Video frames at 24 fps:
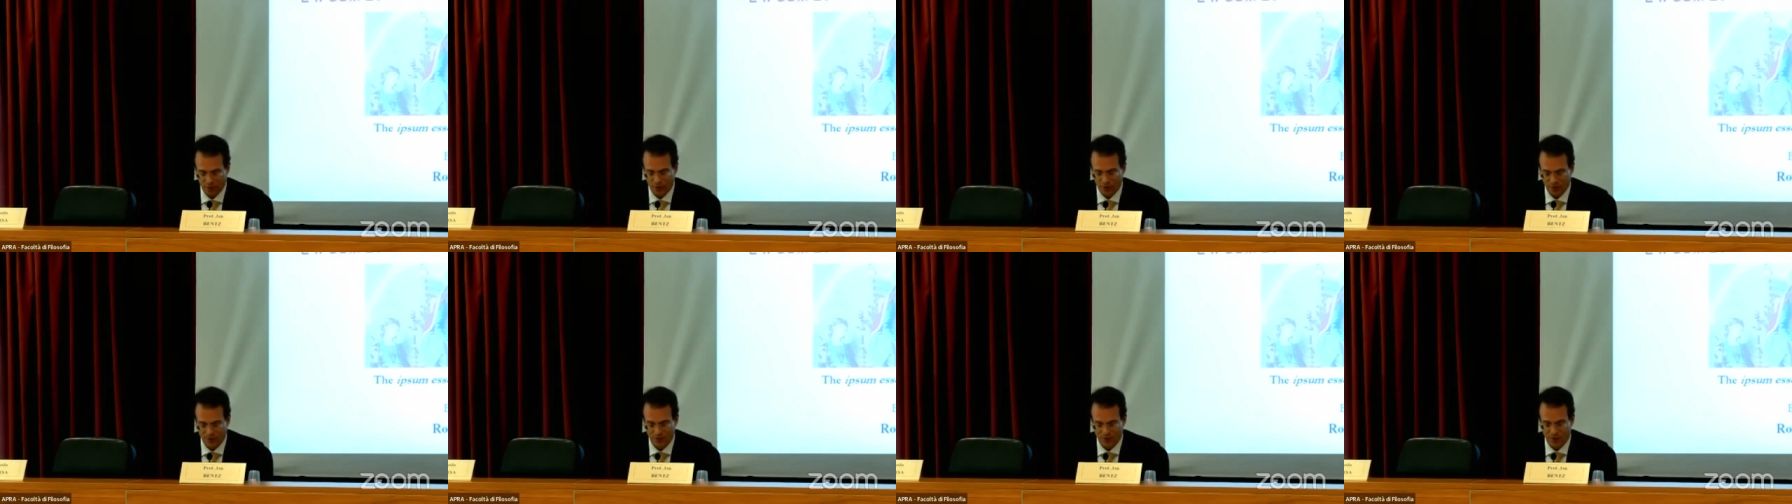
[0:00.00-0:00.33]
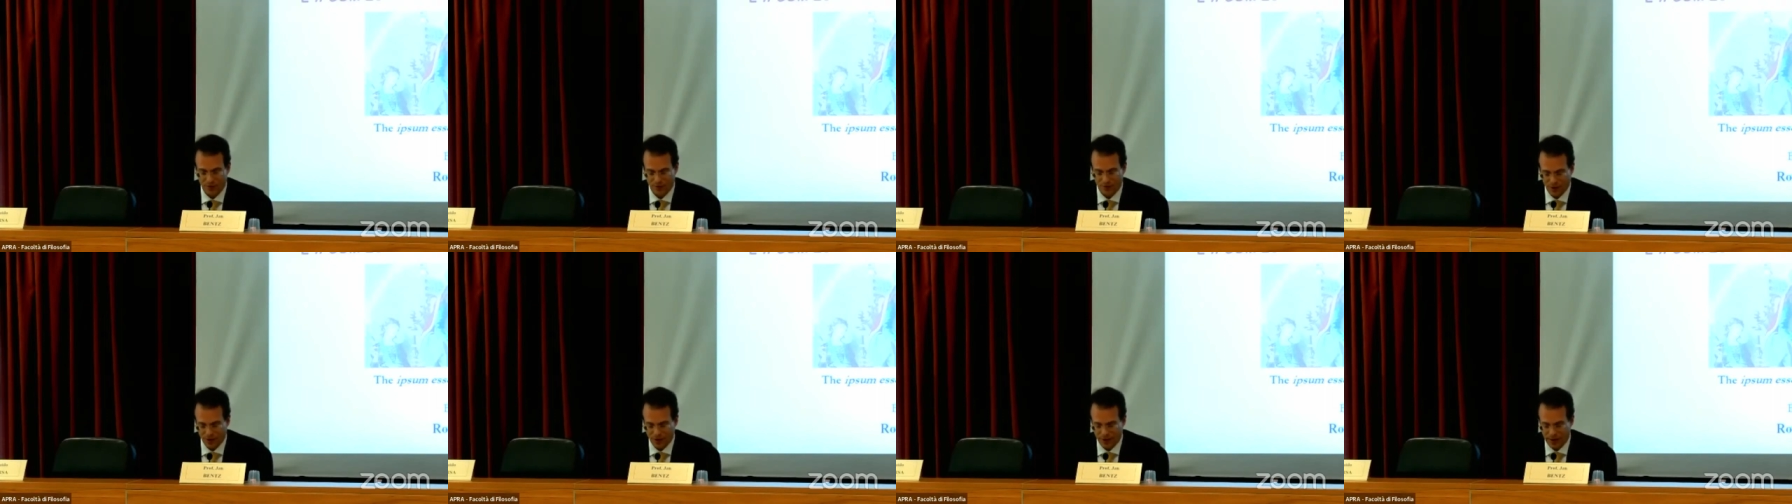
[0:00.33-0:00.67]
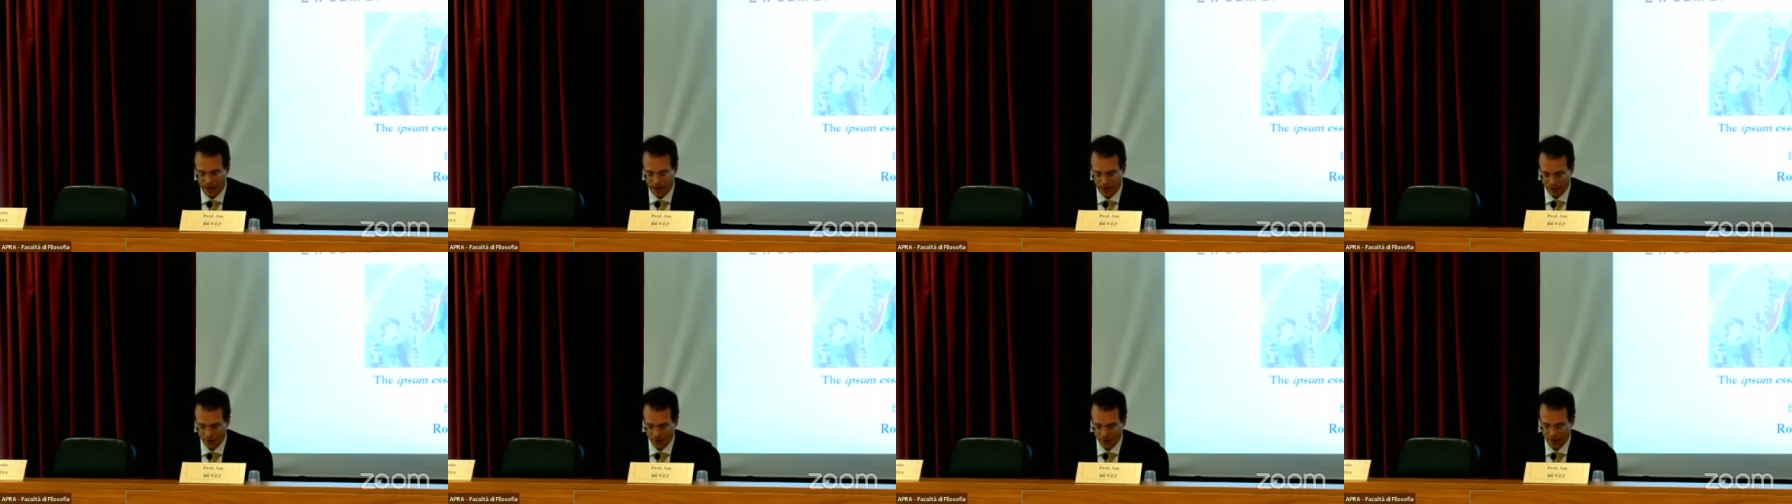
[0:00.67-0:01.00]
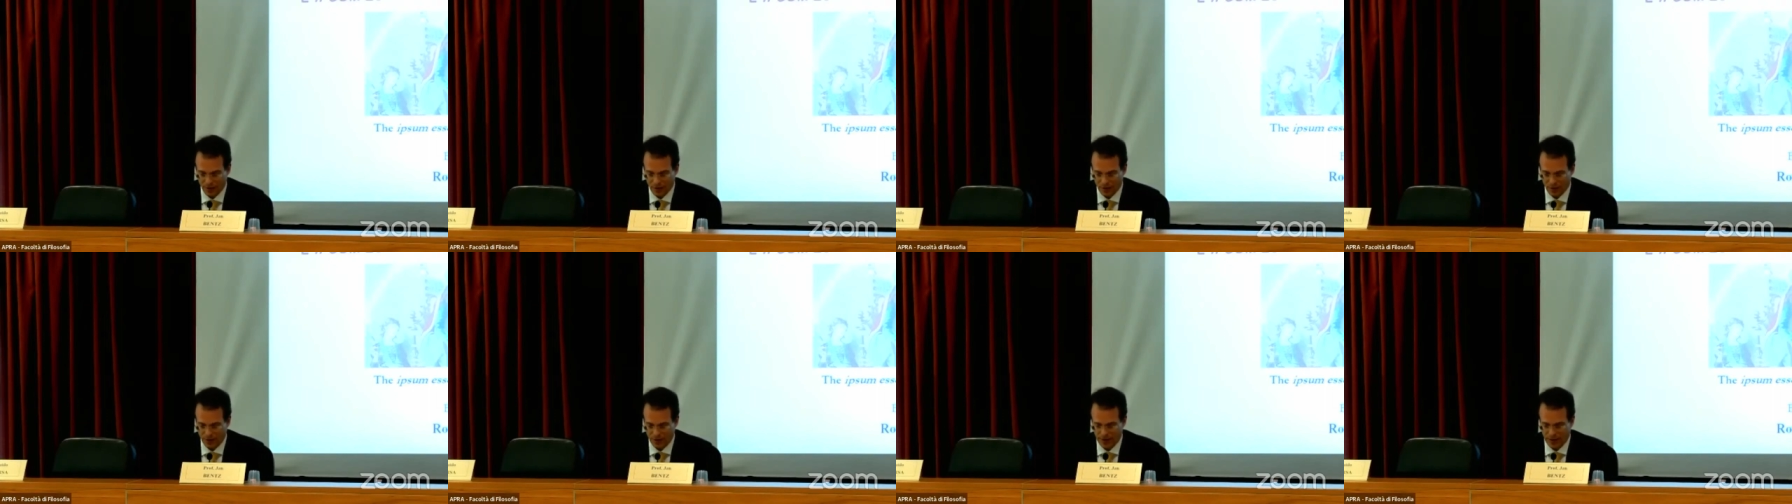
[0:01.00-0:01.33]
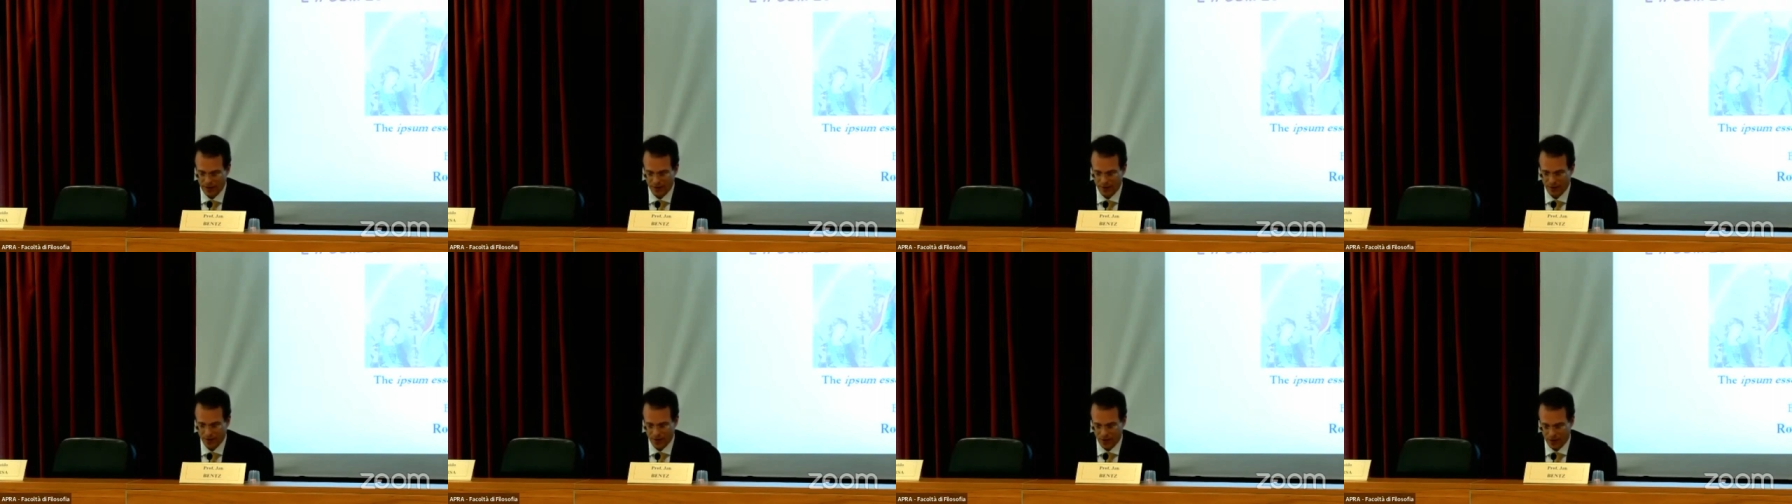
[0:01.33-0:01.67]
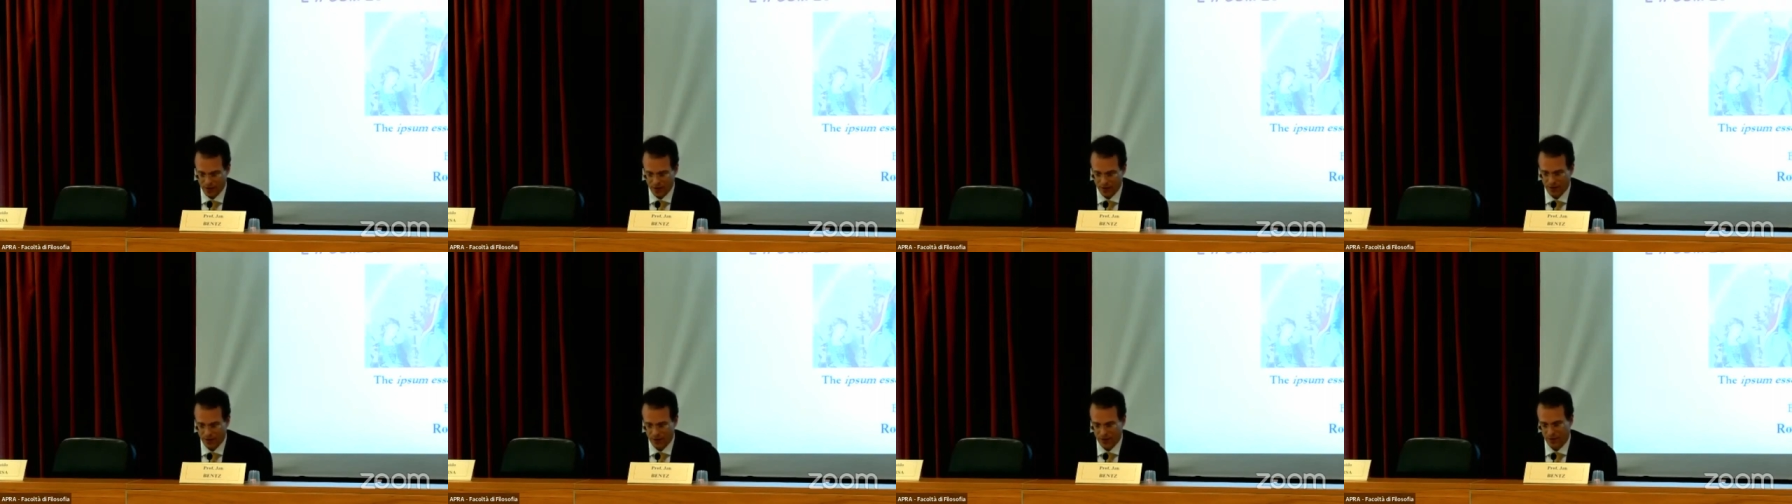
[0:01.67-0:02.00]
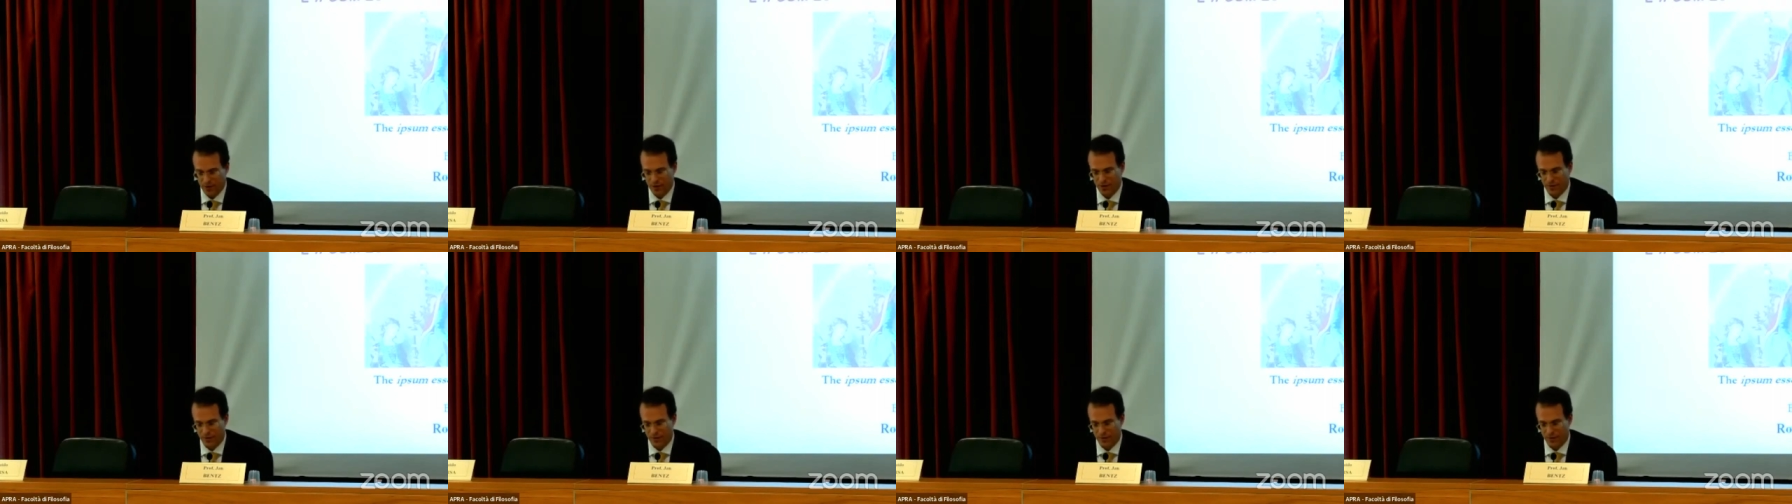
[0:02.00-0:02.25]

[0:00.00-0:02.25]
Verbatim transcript: which Siewerth denounces as cause